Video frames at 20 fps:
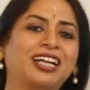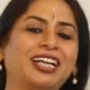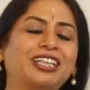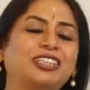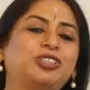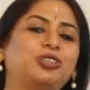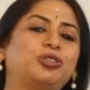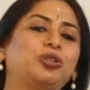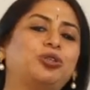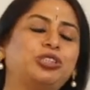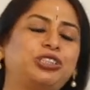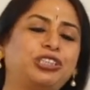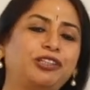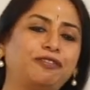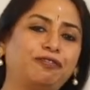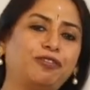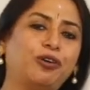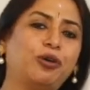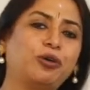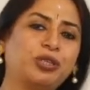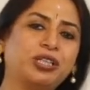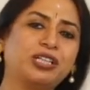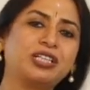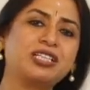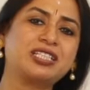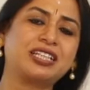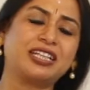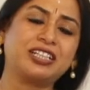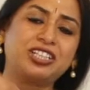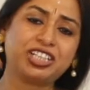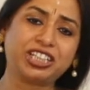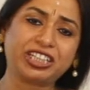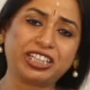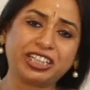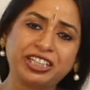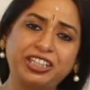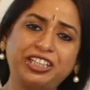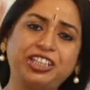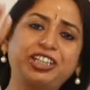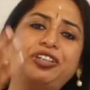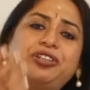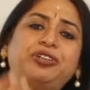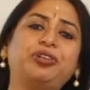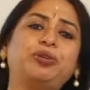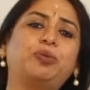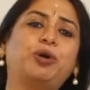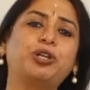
and so she focused and she continued